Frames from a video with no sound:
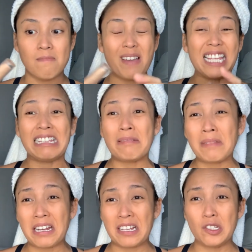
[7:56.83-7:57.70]

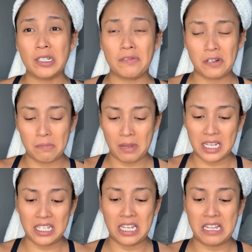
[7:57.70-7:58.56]
maitim na rin siya for
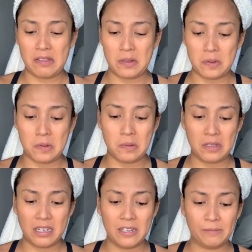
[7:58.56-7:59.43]
my skin
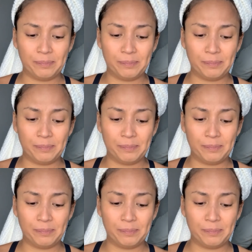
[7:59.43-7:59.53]
tone.